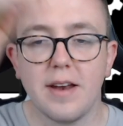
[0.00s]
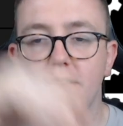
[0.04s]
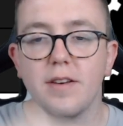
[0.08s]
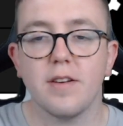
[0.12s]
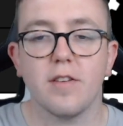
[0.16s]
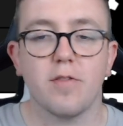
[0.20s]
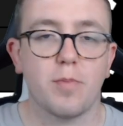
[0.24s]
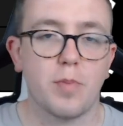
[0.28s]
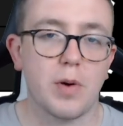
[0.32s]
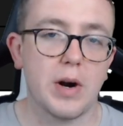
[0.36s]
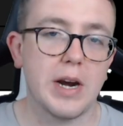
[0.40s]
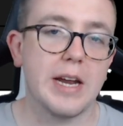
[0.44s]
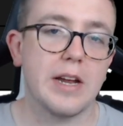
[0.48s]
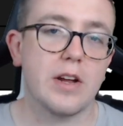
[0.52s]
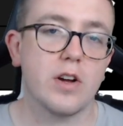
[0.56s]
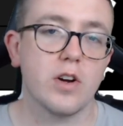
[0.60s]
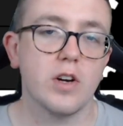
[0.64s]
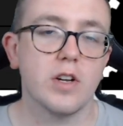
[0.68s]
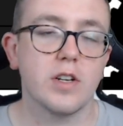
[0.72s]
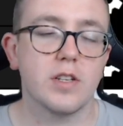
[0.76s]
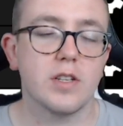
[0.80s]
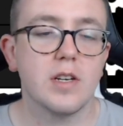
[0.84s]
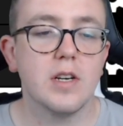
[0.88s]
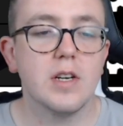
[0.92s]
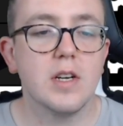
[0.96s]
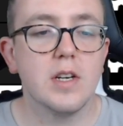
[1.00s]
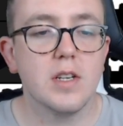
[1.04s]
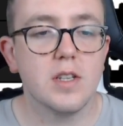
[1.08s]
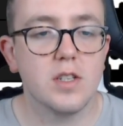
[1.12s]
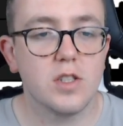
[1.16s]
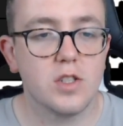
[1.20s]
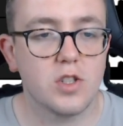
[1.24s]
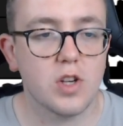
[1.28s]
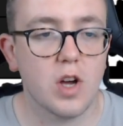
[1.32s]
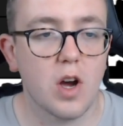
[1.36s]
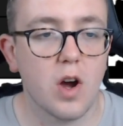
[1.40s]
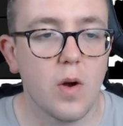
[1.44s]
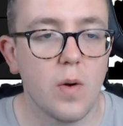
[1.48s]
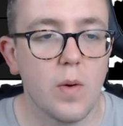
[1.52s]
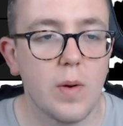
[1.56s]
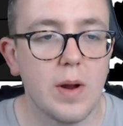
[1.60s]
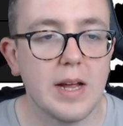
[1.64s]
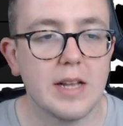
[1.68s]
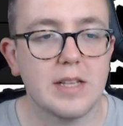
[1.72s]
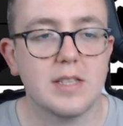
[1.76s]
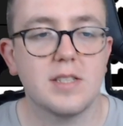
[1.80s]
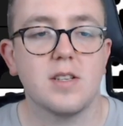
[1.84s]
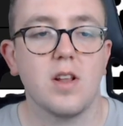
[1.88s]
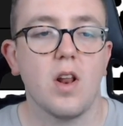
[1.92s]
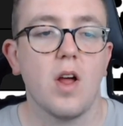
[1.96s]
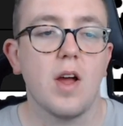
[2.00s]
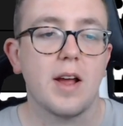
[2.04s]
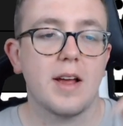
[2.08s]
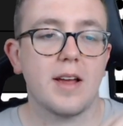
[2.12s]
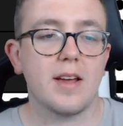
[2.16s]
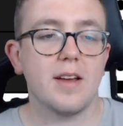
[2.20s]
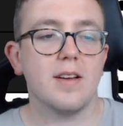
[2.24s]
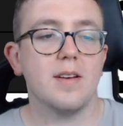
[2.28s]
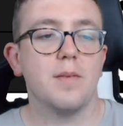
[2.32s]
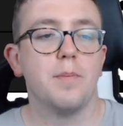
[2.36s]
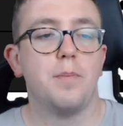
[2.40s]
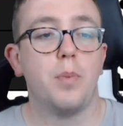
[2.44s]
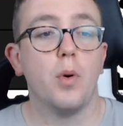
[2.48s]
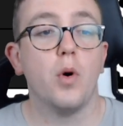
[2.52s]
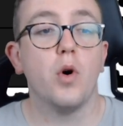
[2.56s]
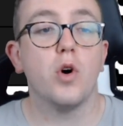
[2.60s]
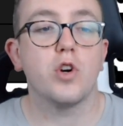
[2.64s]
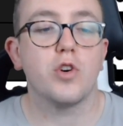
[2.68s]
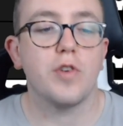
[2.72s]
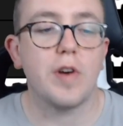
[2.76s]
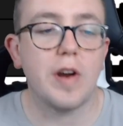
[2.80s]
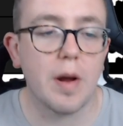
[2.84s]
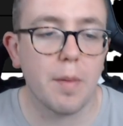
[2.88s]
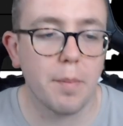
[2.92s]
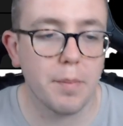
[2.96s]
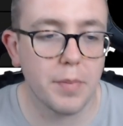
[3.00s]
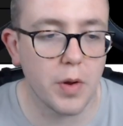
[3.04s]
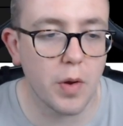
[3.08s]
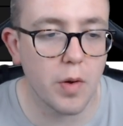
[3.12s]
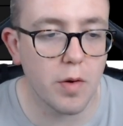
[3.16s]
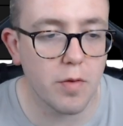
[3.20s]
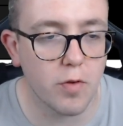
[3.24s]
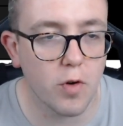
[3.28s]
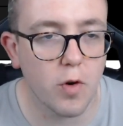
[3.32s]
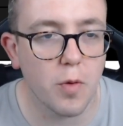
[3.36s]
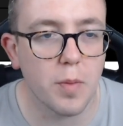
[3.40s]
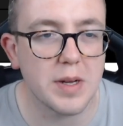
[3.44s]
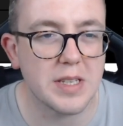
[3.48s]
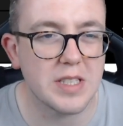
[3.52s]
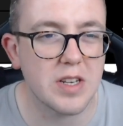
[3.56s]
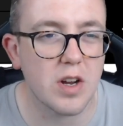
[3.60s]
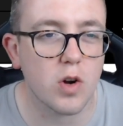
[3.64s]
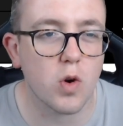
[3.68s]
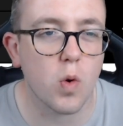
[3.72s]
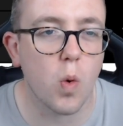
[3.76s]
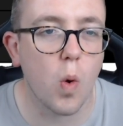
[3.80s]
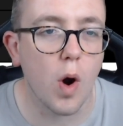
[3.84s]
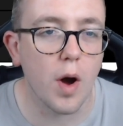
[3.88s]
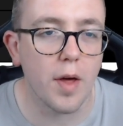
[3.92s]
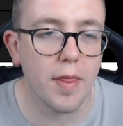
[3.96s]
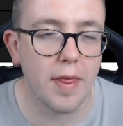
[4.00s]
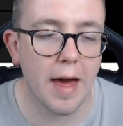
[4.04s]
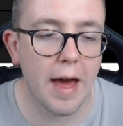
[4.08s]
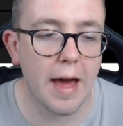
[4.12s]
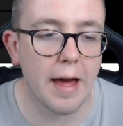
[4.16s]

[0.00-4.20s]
of pretty good. So it's like bordering on beautiful, but it's not quite there.